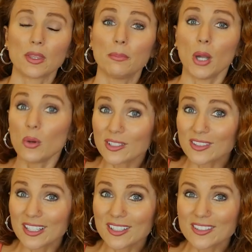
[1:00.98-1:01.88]
the
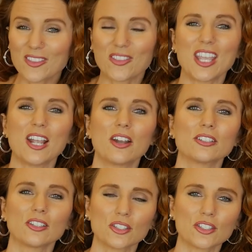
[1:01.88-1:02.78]
bonus is they are
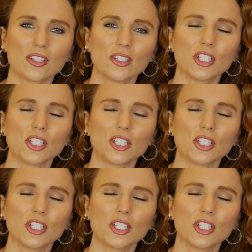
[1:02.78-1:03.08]
delicious, and